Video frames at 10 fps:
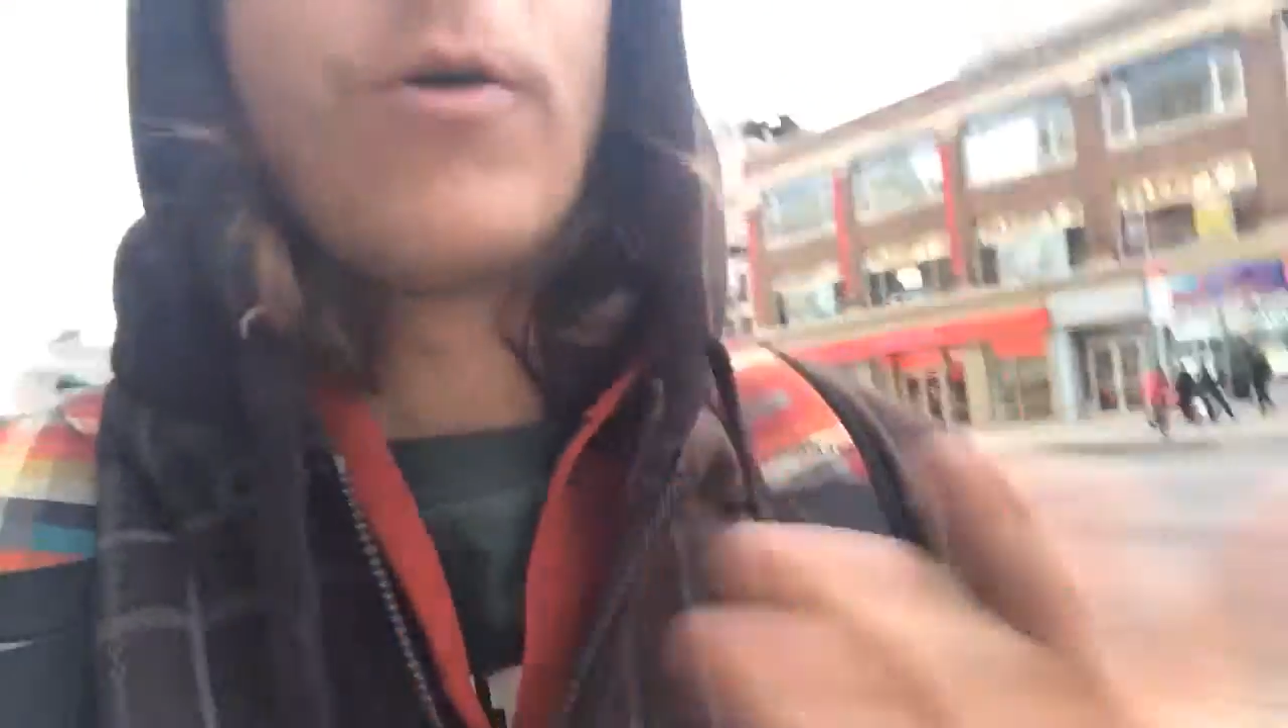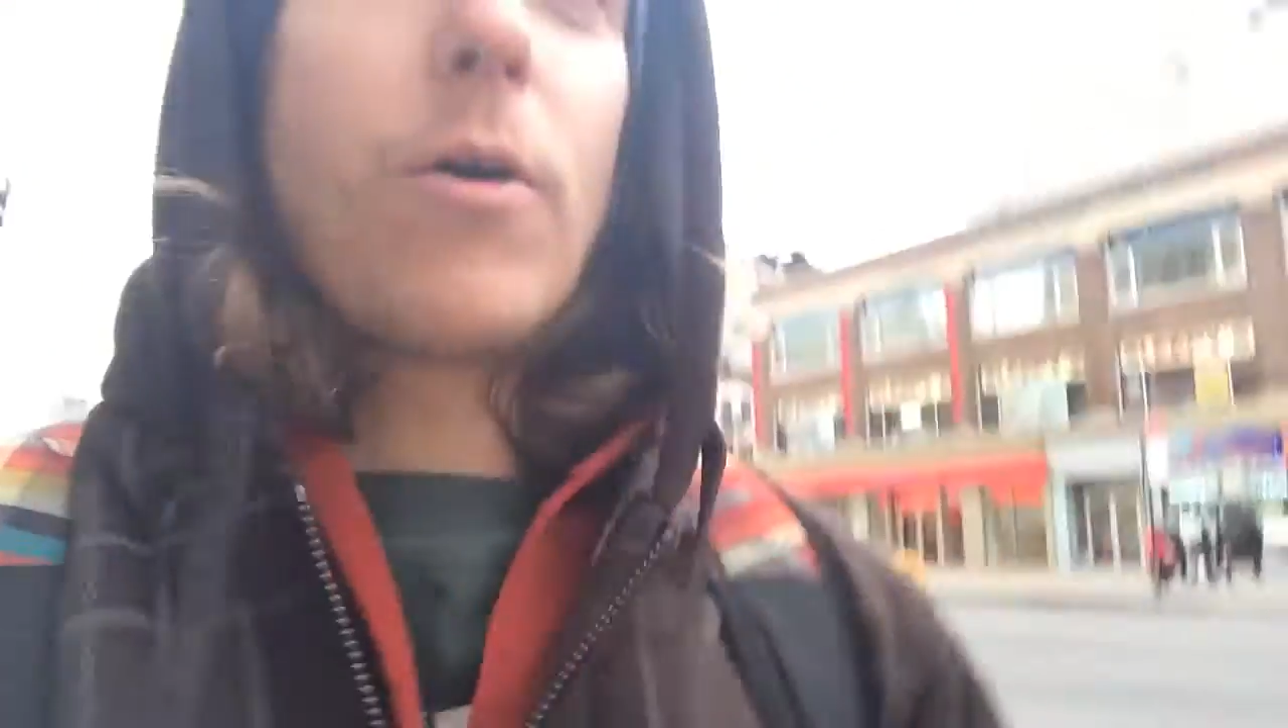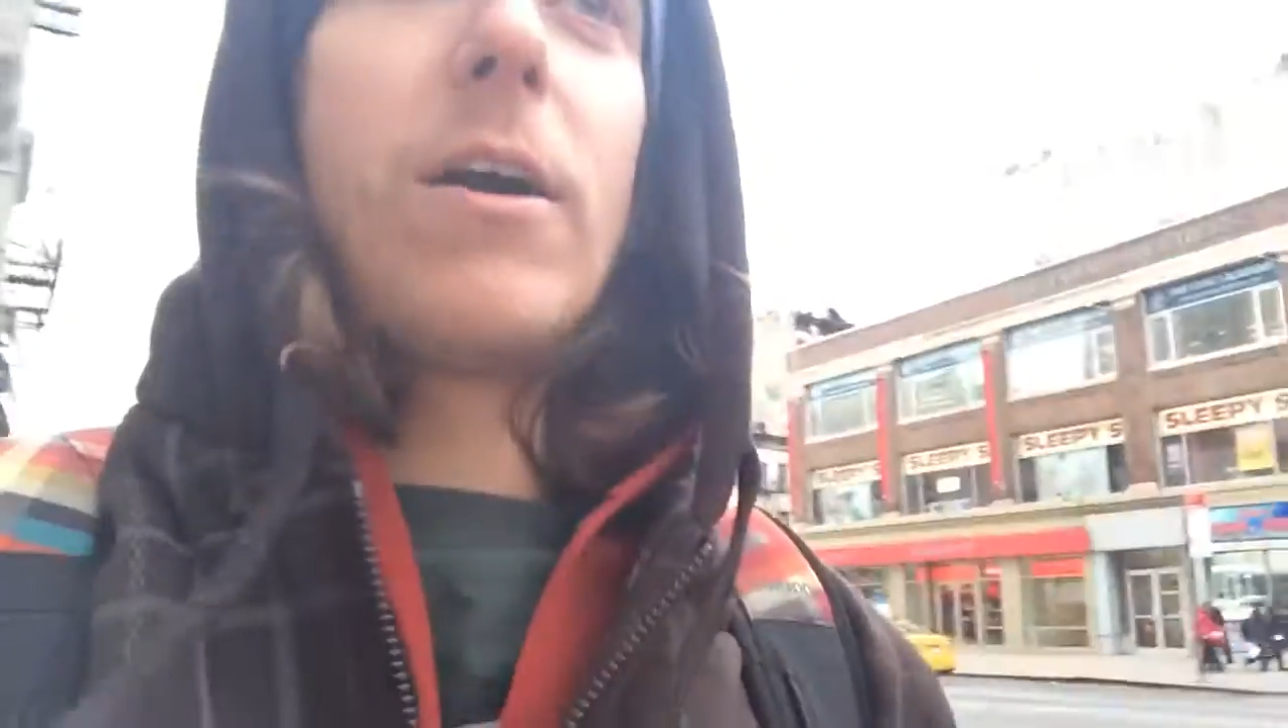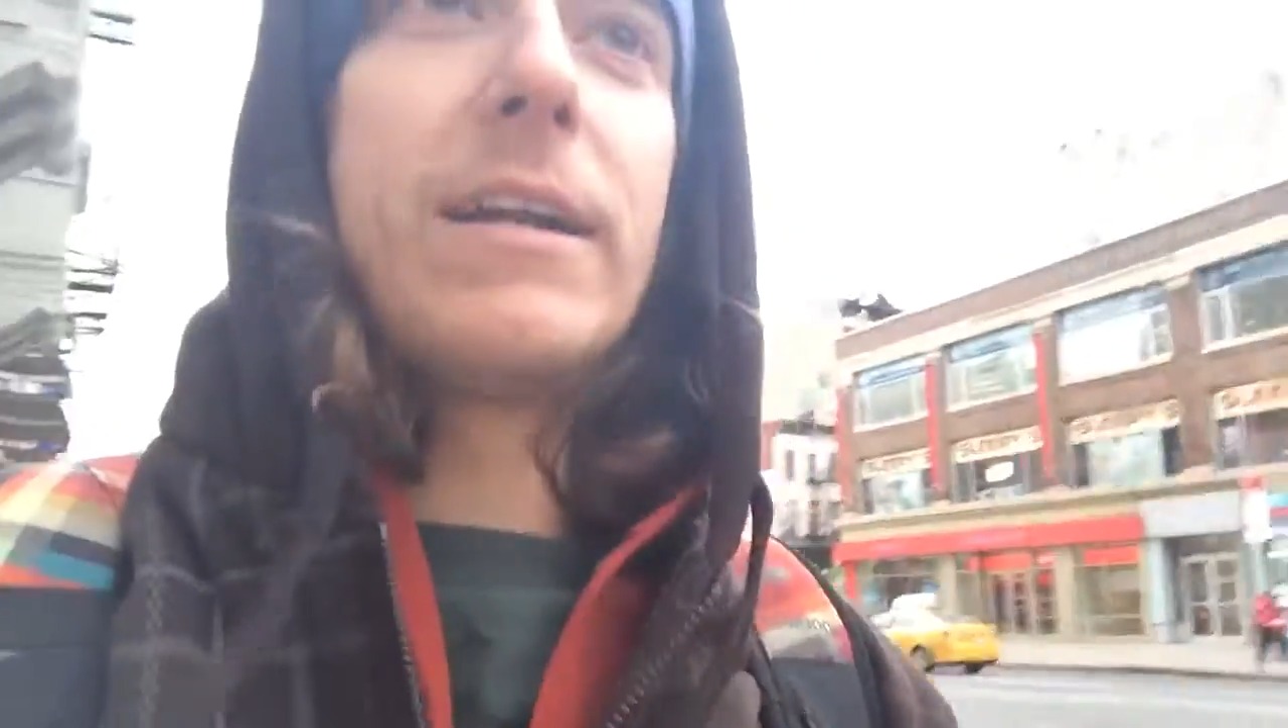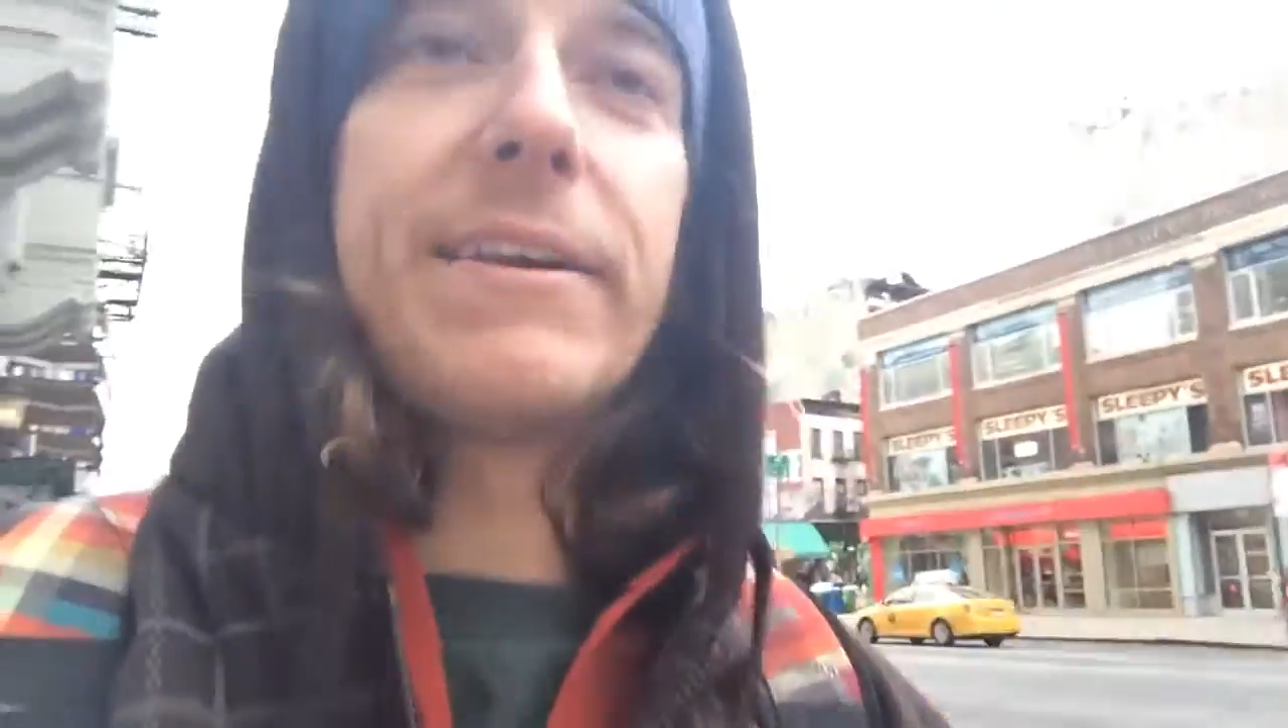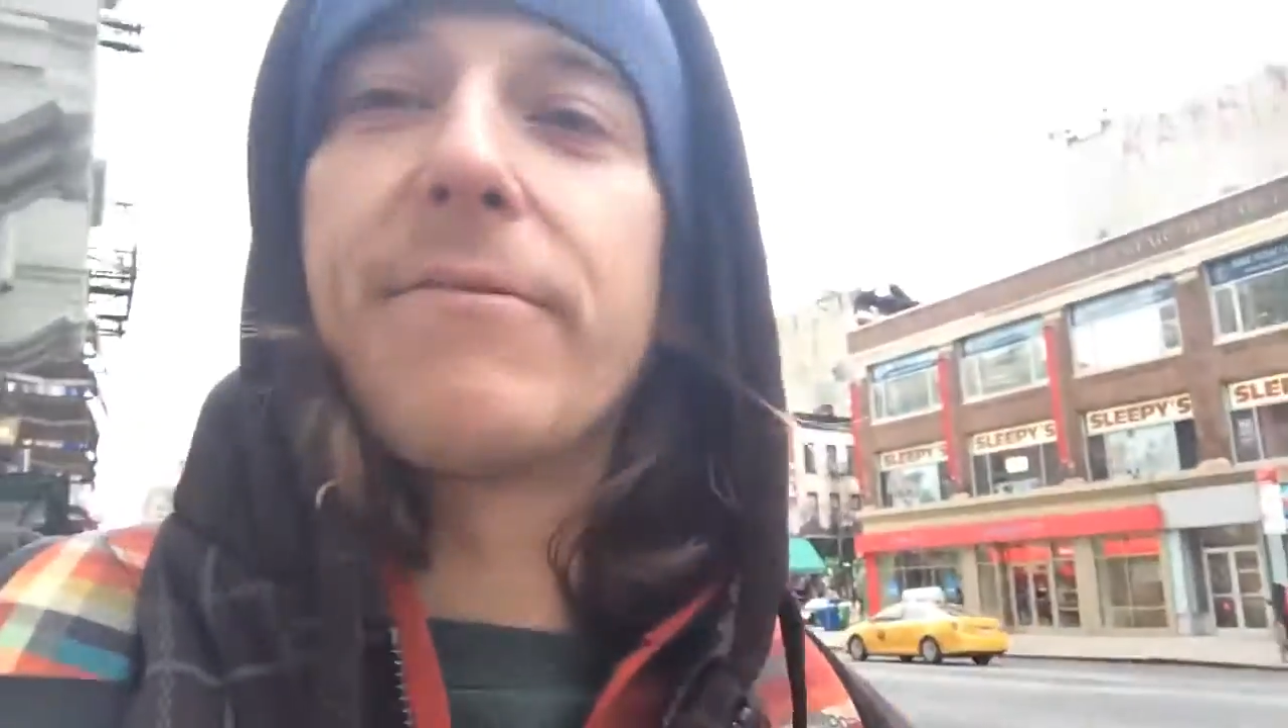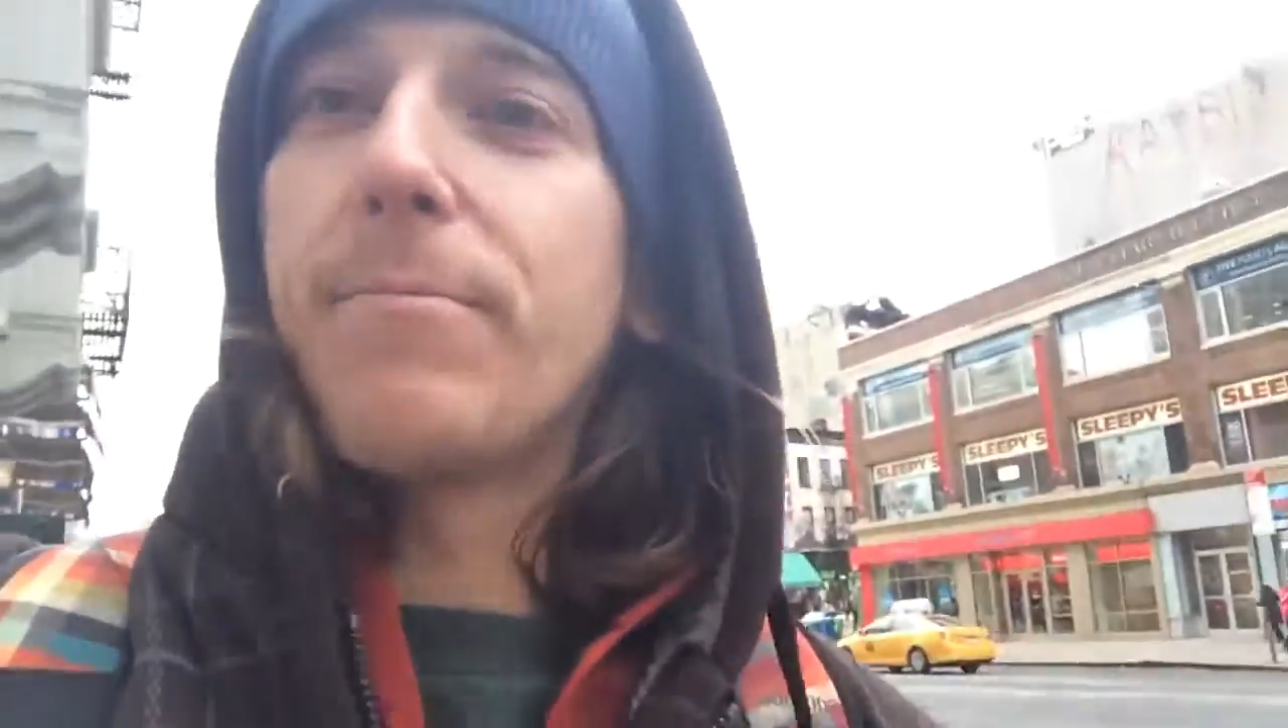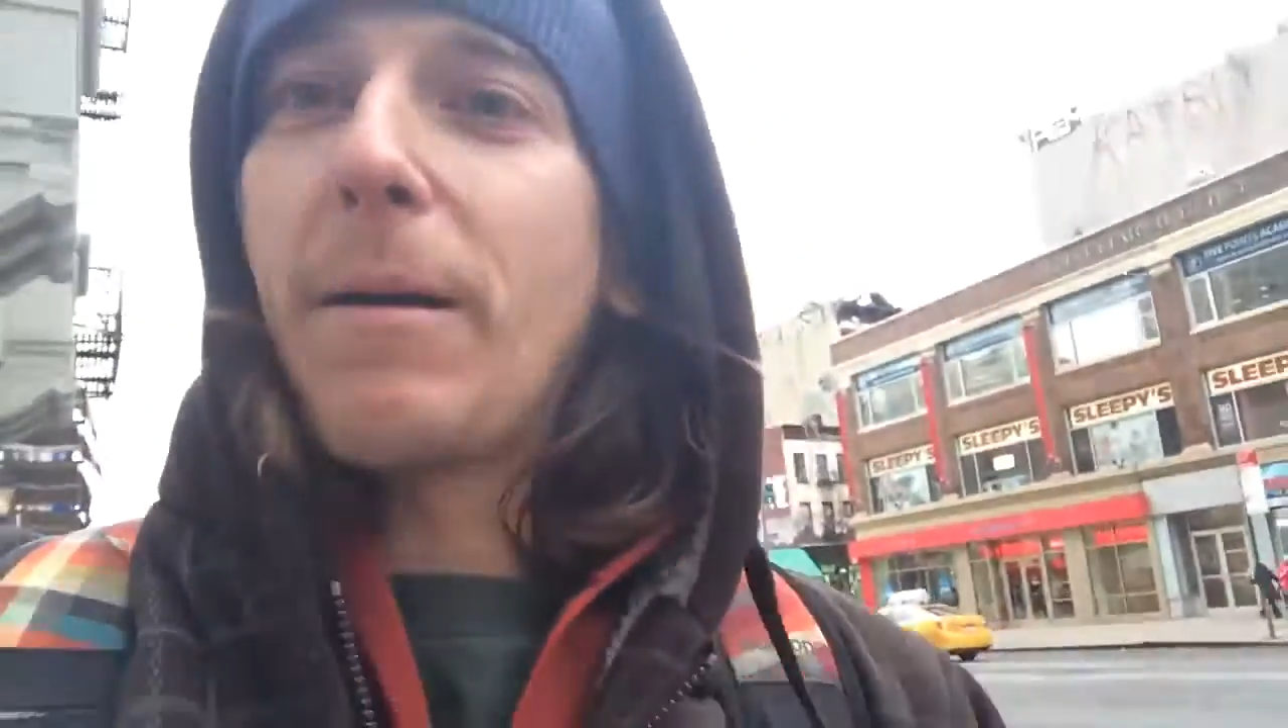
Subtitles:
or even